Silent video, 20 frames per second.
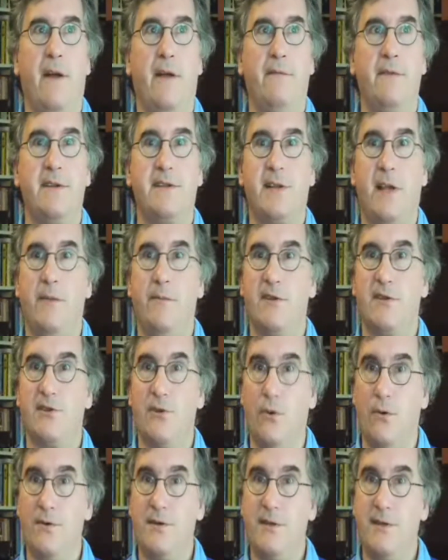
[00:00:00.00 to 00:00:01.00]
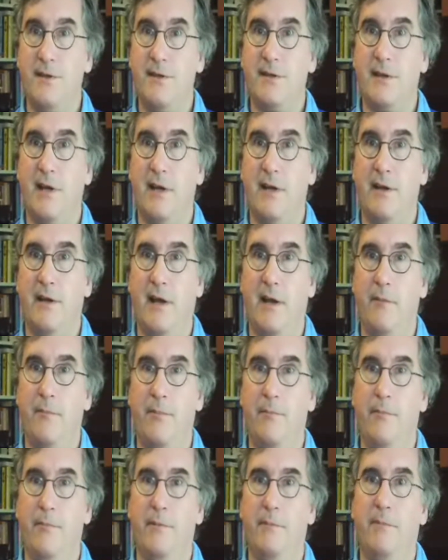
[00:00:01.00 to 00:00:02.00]
of the same sources, like, like
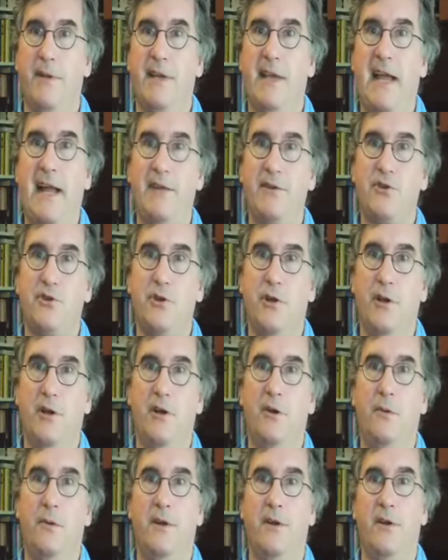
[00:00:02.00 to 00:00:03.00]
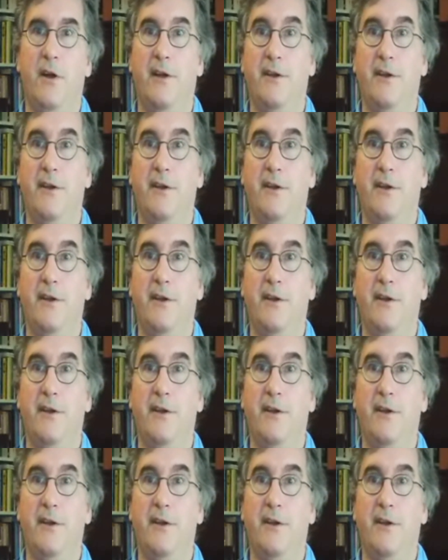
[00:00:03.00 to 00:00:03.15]
Boccaccio and,